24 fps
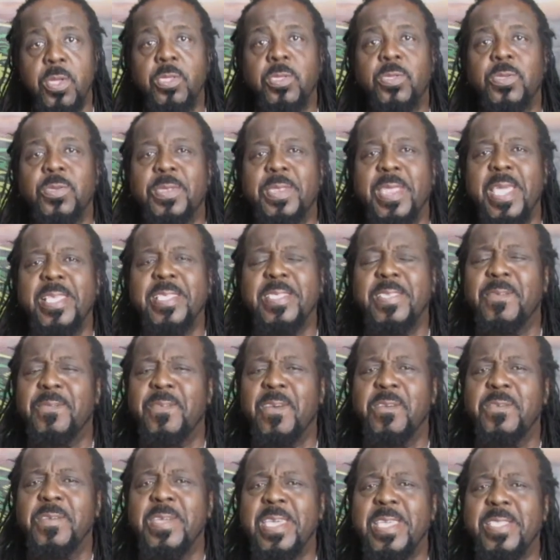Today is a
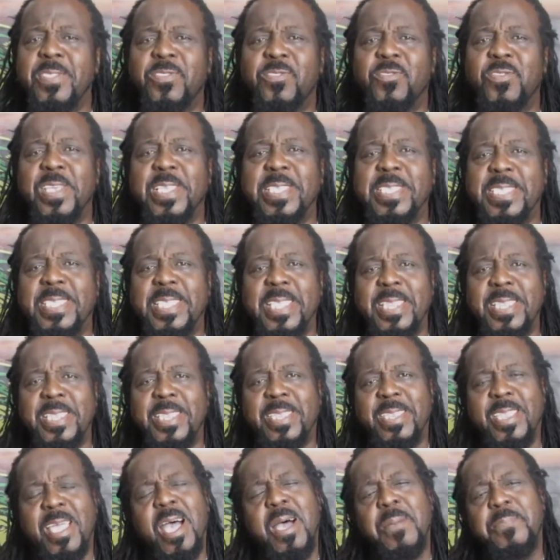very interesting
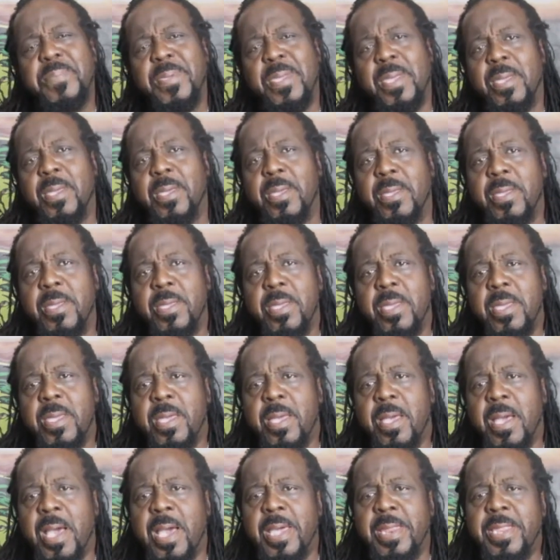topic,
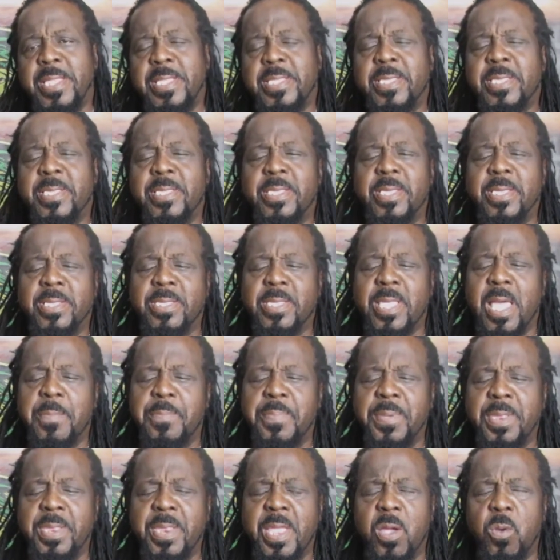and it is a
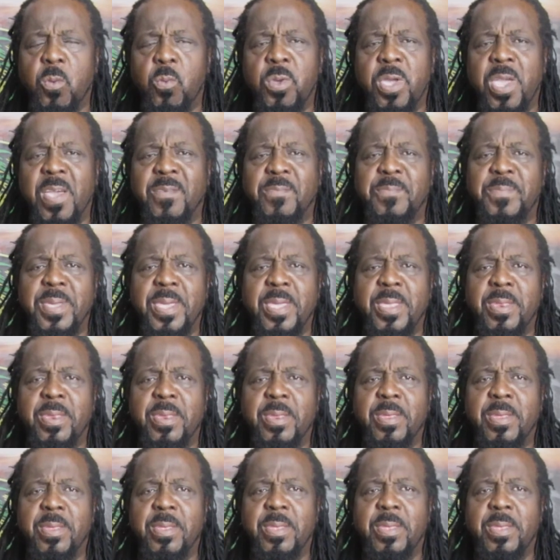topic that we have been